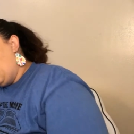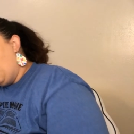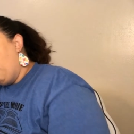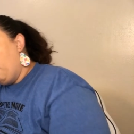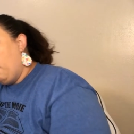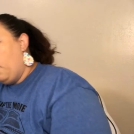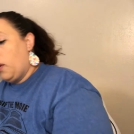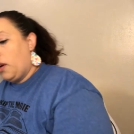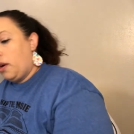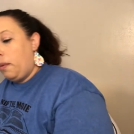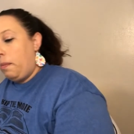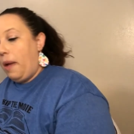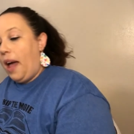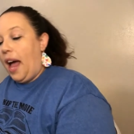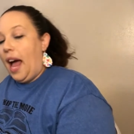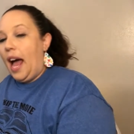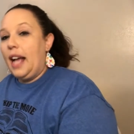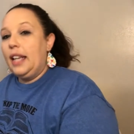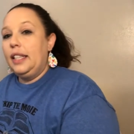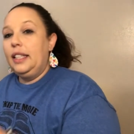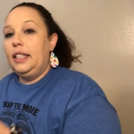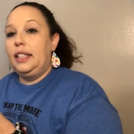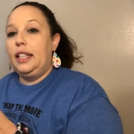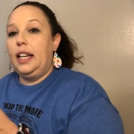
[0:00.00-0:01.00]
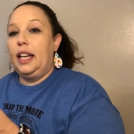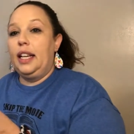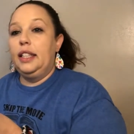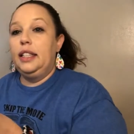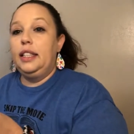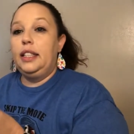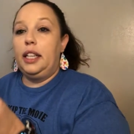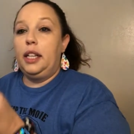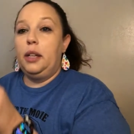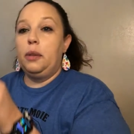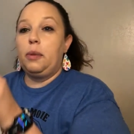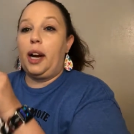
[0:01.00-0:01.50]
more past
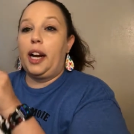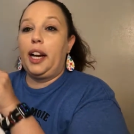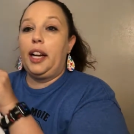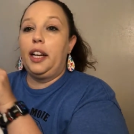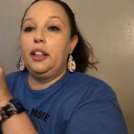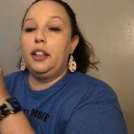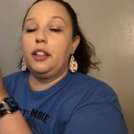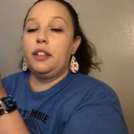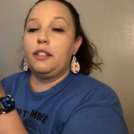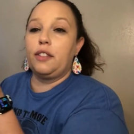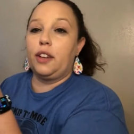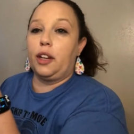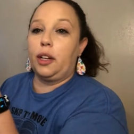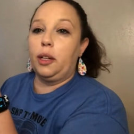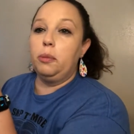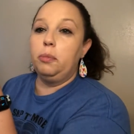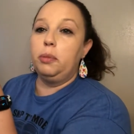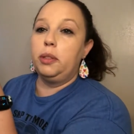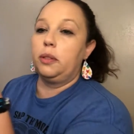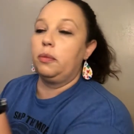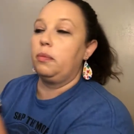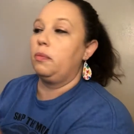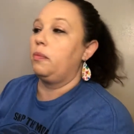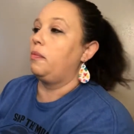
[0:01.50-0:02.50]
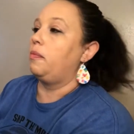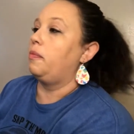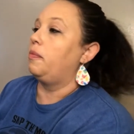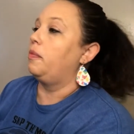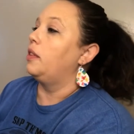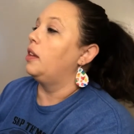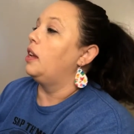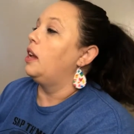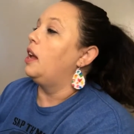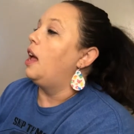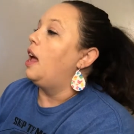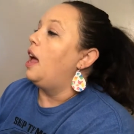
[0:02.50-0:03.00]
tense irregular verbs.
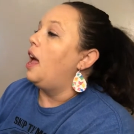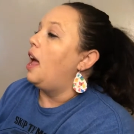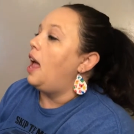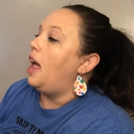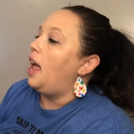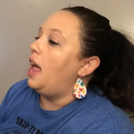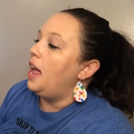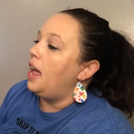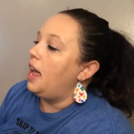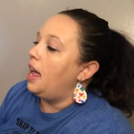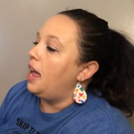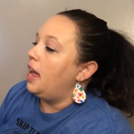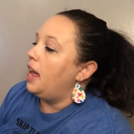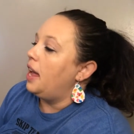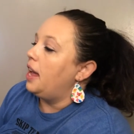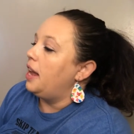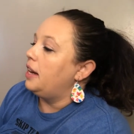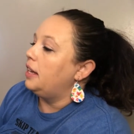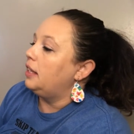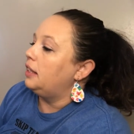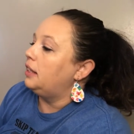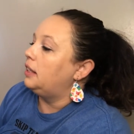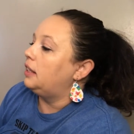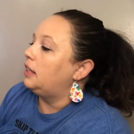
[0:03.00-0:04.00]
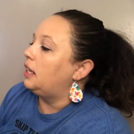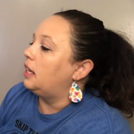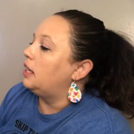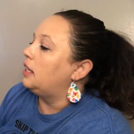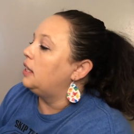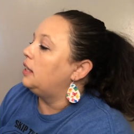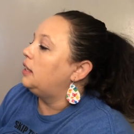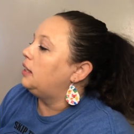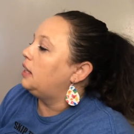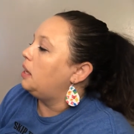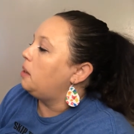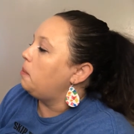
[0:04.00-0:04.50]
And it
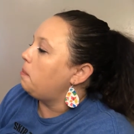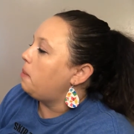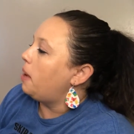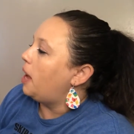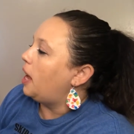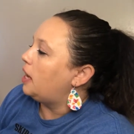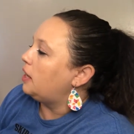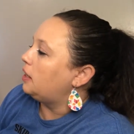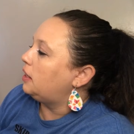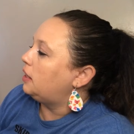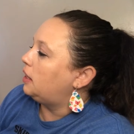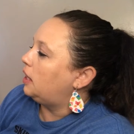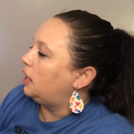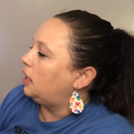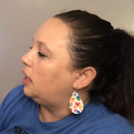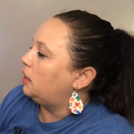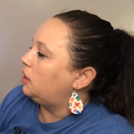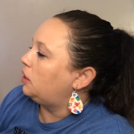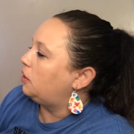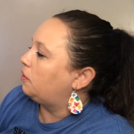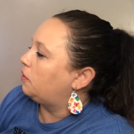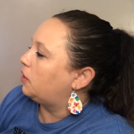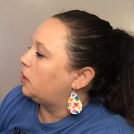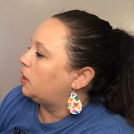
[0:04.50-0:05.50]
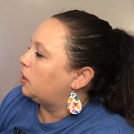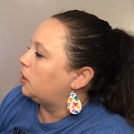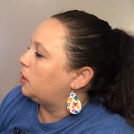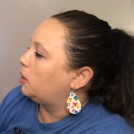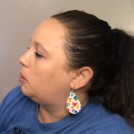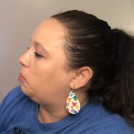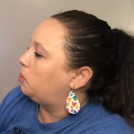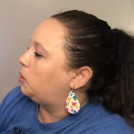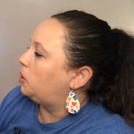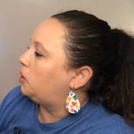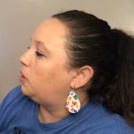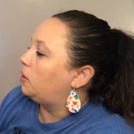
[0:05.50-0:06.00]
says some past tense
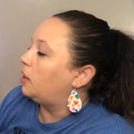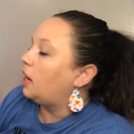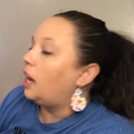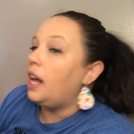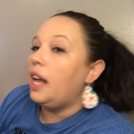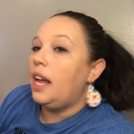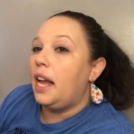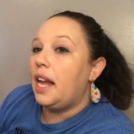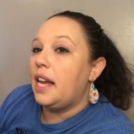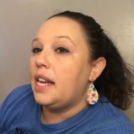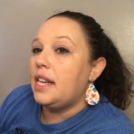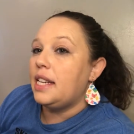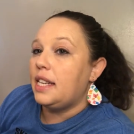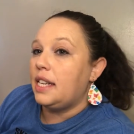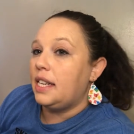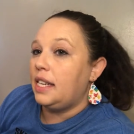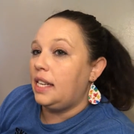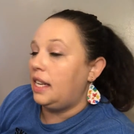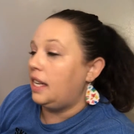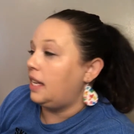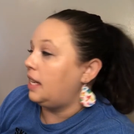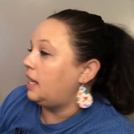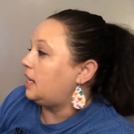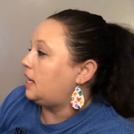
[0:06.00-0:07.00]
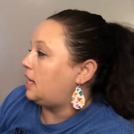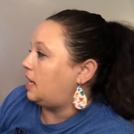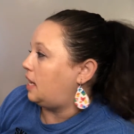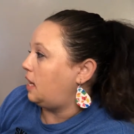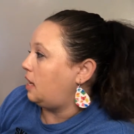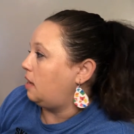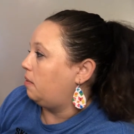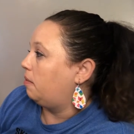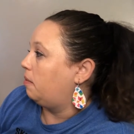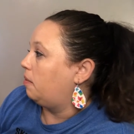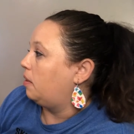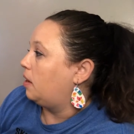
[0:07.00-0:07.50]
verbs do not end in
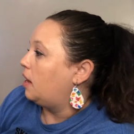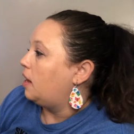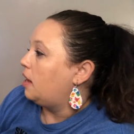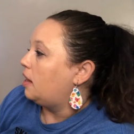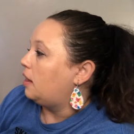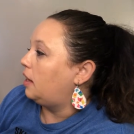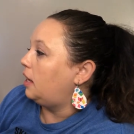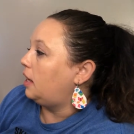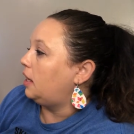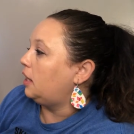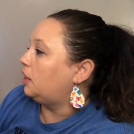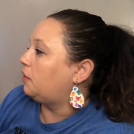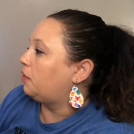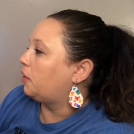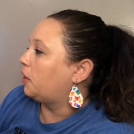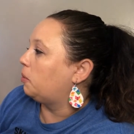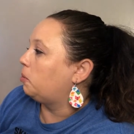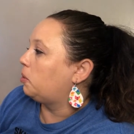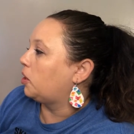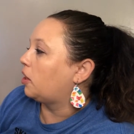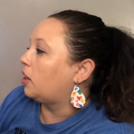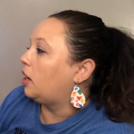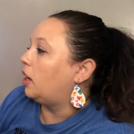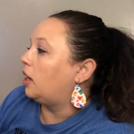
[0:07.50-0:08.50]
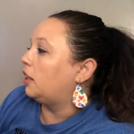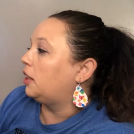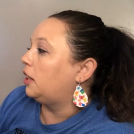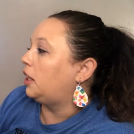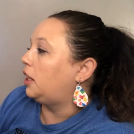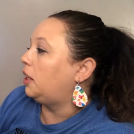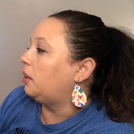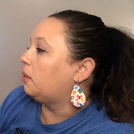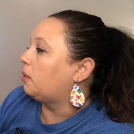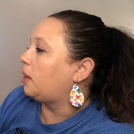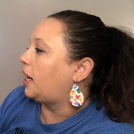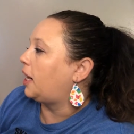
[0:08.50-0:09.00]
ed. These verbs are called
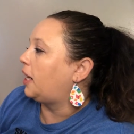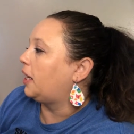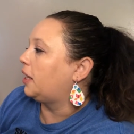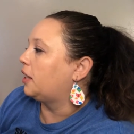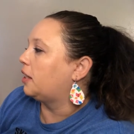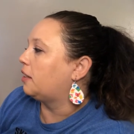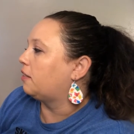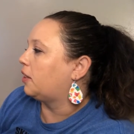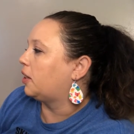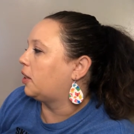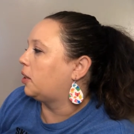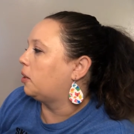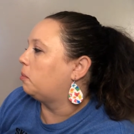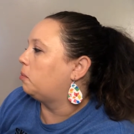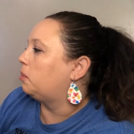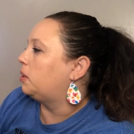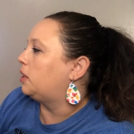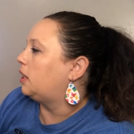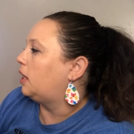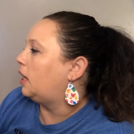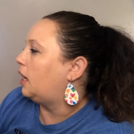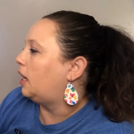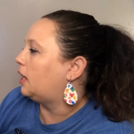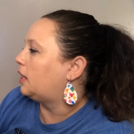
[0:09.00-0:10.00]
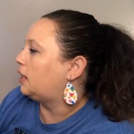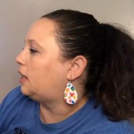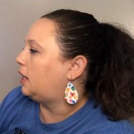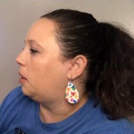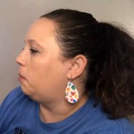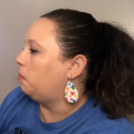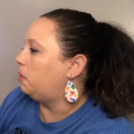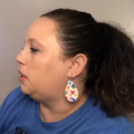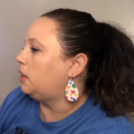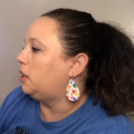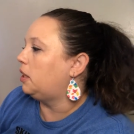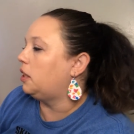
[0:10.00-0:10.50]
irregular verbs.
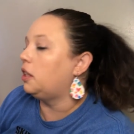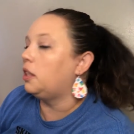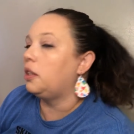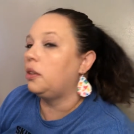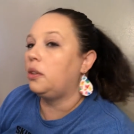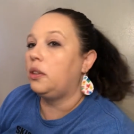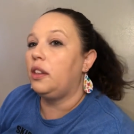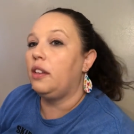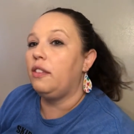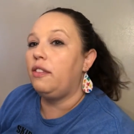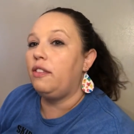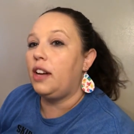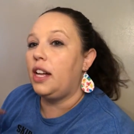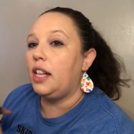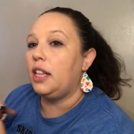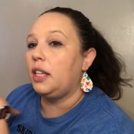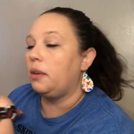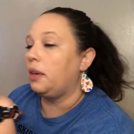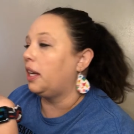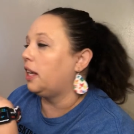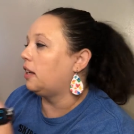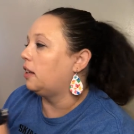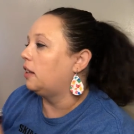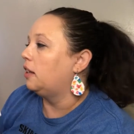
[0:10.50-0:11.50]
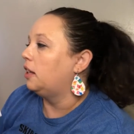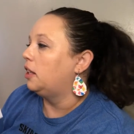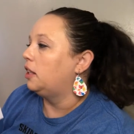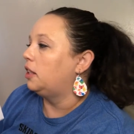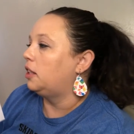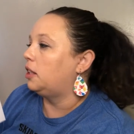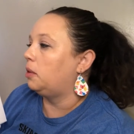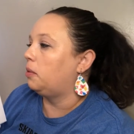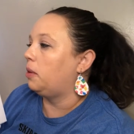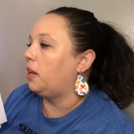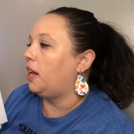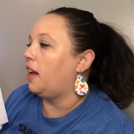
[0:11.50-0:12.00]
Examples include the following.
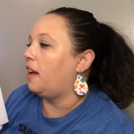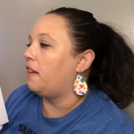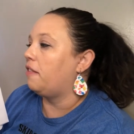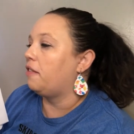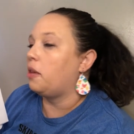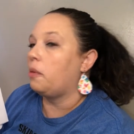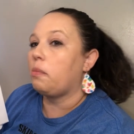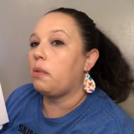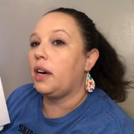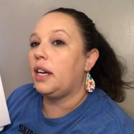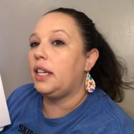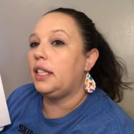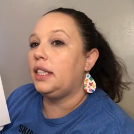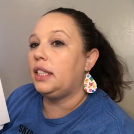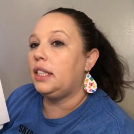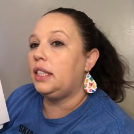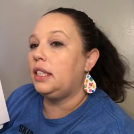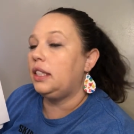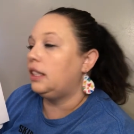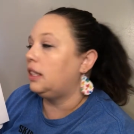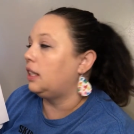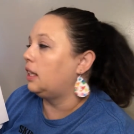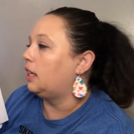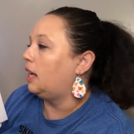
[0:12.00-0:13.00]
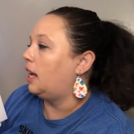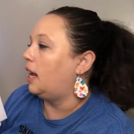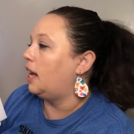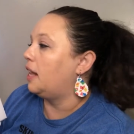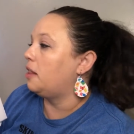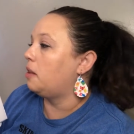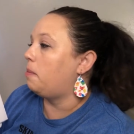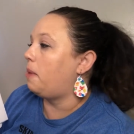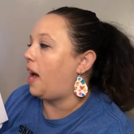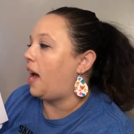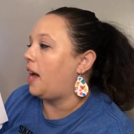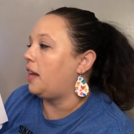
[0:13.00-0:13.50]
So we have the present
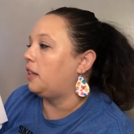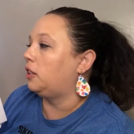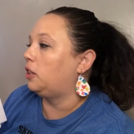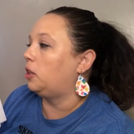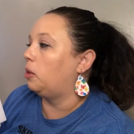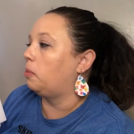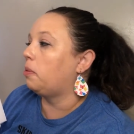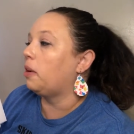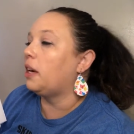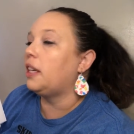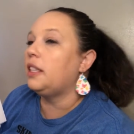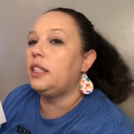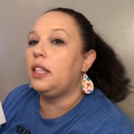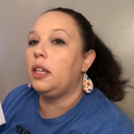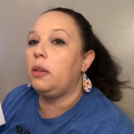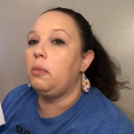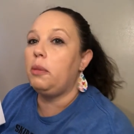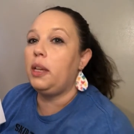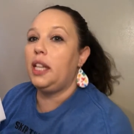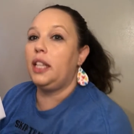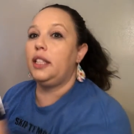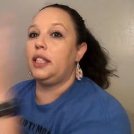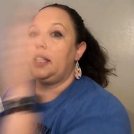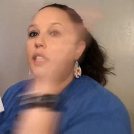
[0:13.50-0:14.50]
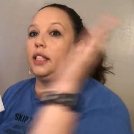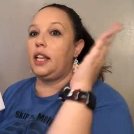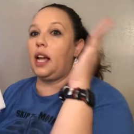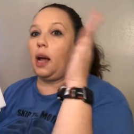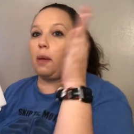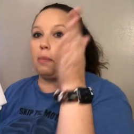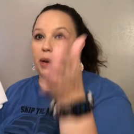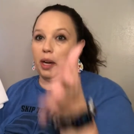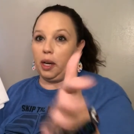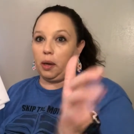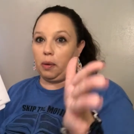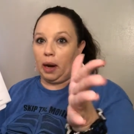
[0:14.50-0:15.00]
and the past. So present means it's
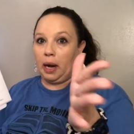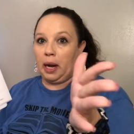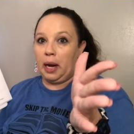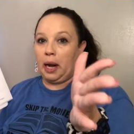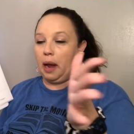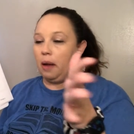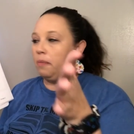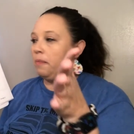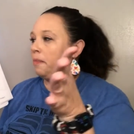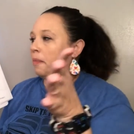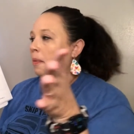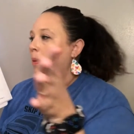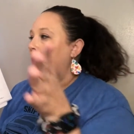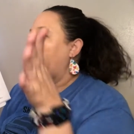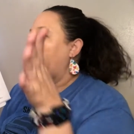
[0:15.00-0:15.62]
happening right now,